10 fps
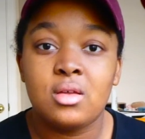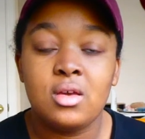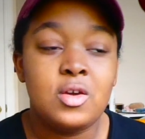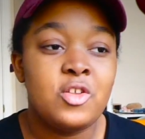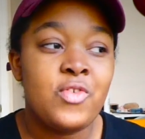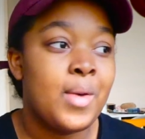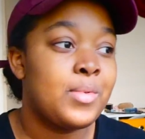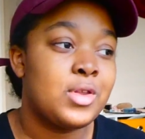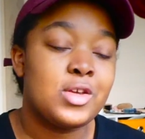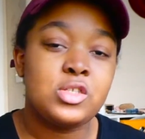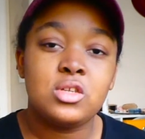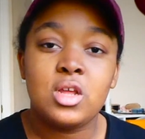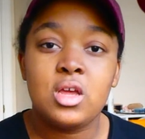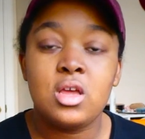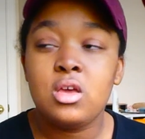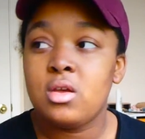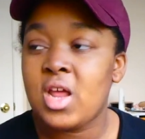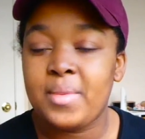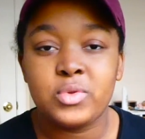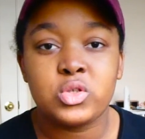It could have happened yesterday, it could
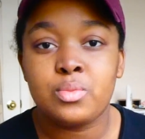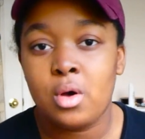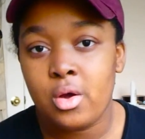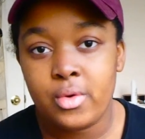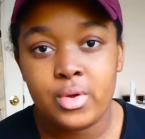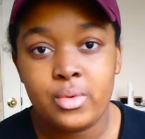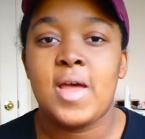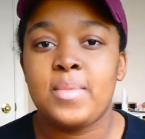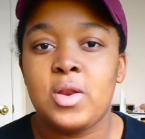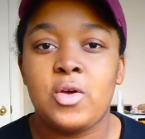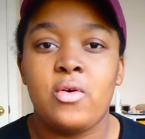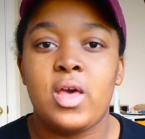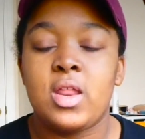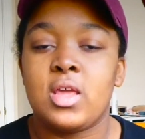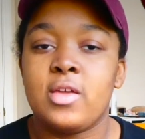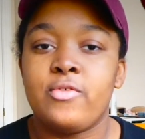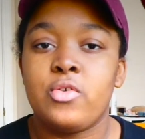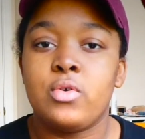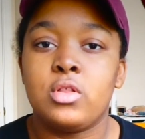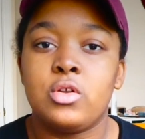happen tomorrow. Now I'm going to go ahead and give
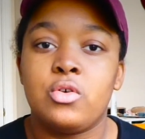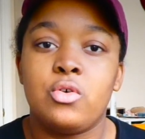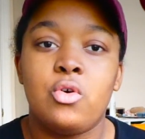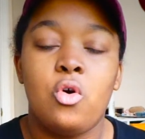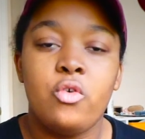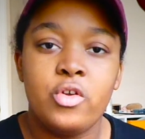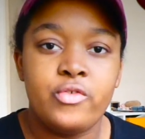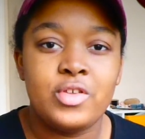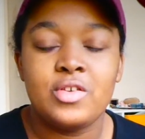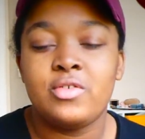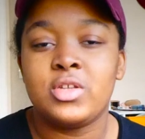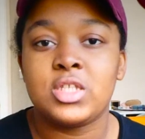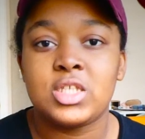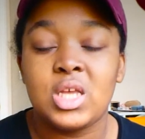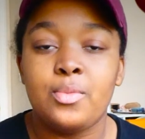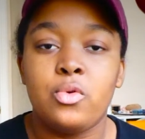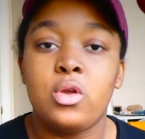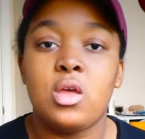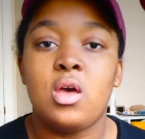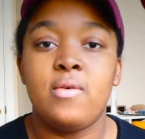you a little overview and
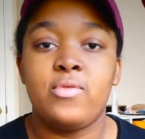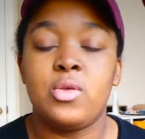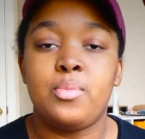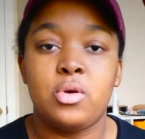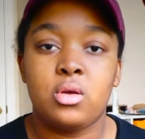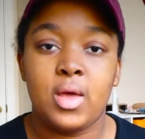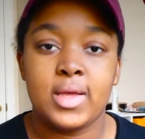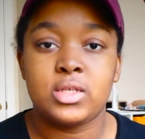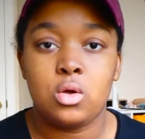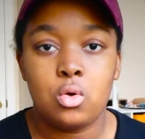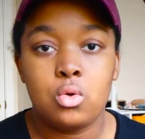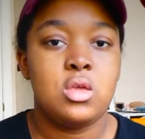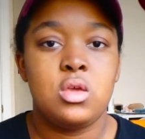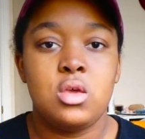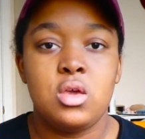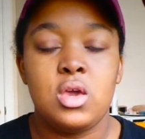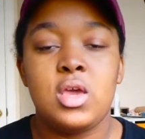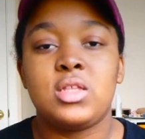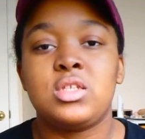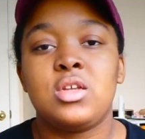summary of the book as a whole.
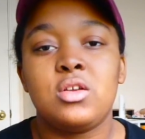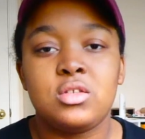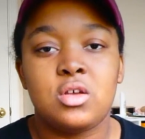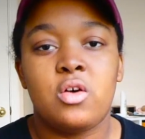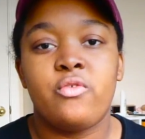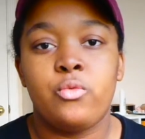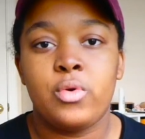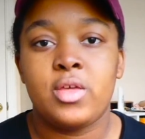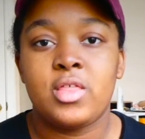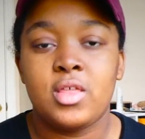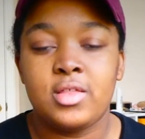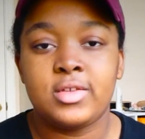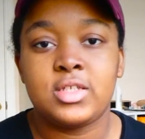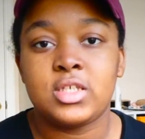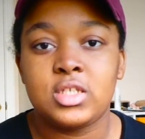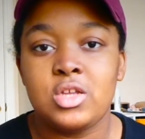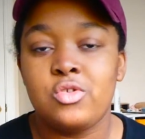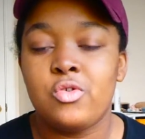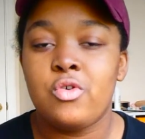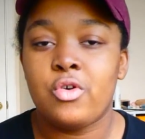It starts off with a
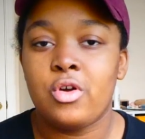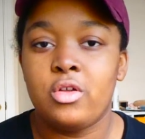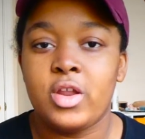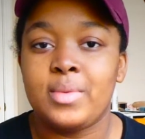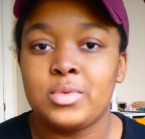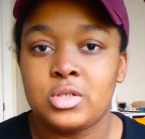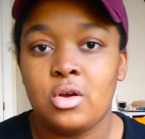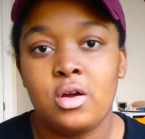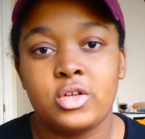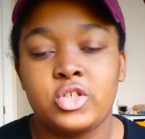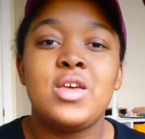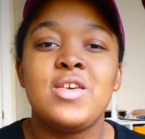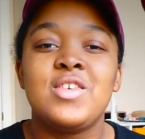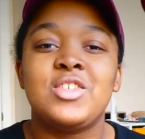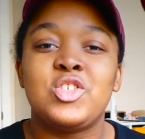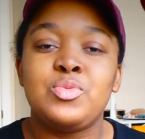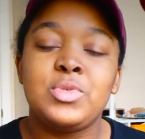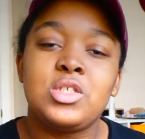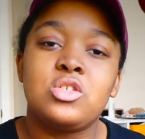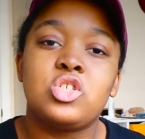16-year-old girl named Star. She
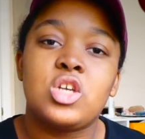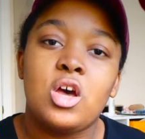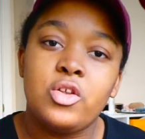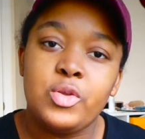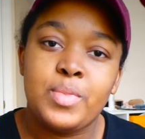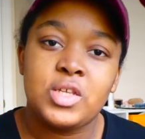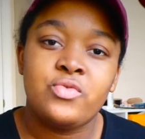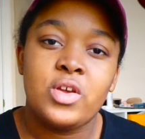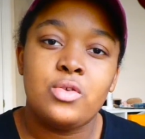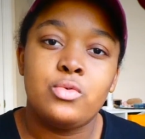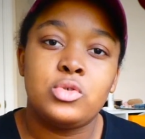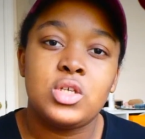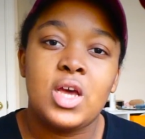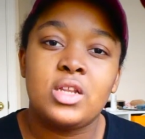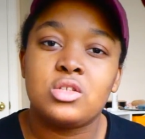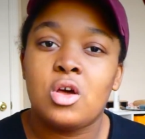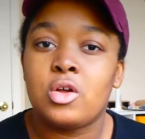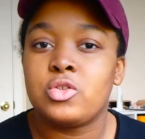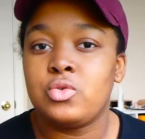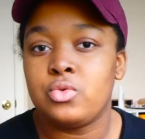meets her childhood best friend who she hasn't
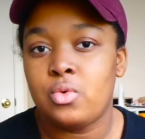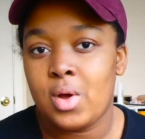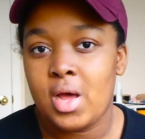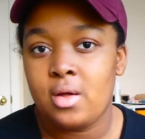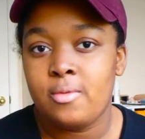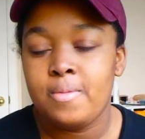talked to in a while.